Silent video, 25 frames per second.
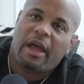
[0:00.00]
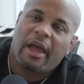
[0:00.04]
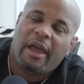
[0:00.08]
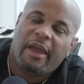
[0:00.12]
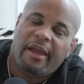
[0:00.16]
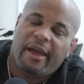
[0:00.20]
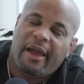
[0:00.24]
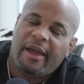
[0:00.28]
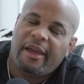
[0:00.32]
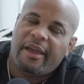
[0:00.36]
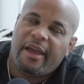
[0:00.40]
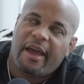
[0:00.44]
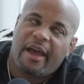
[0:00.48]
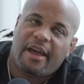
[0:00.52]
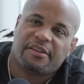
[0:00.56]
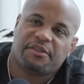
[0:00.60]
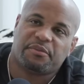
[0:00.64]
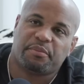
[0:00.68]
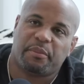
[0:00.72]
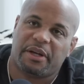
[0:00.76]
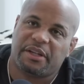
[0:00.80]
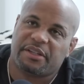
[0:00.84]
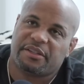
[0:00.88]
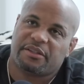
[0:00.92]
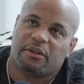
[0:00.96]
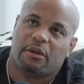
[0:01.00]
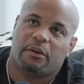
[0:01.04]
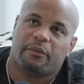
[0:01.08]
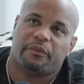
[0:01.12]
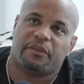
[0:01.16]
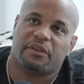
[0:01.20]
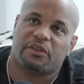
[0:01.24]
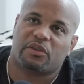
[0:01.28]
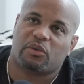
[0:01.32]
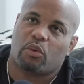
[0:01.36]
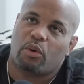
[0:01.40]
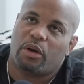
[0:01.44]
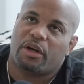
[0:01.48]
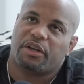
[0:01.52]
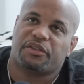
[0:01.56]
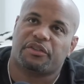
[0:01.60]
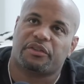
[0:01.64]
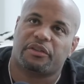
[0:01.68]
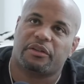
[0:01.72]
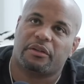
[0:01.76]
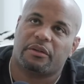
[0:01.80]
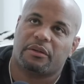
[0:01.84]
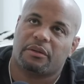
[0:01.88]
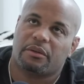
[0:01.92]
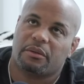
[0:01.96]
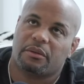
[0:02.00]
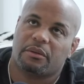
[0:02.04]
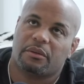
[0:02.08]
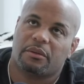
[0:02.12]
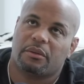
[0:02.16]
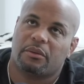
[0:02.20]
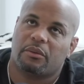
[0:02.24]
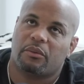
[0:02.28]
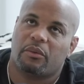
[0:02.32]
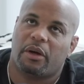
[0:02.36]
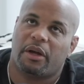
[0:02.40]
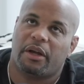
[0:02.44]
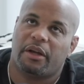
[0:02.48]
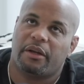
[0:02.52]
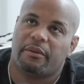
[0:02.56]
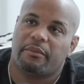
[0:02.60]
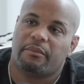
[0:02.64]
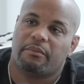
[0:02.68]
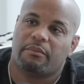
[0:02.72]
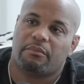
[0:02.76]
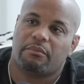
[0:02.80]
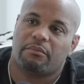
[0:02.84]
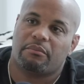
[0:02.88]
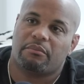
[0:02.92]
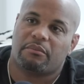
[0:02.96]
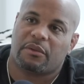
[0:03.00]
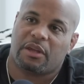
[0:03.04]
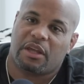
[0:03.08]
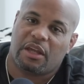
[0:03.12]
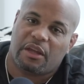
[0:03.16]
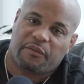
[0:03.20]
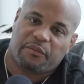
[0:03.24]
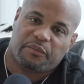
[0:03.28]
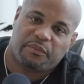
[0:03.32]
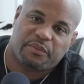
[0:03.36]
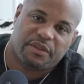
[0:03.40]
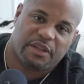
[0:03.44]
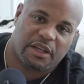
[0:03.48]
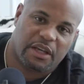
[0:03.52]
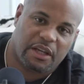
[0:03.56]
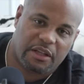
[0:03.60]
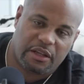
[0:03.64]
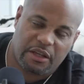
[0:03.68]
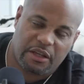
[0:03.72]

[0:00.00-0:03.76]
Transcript: I asked myself this question, right? Kid from San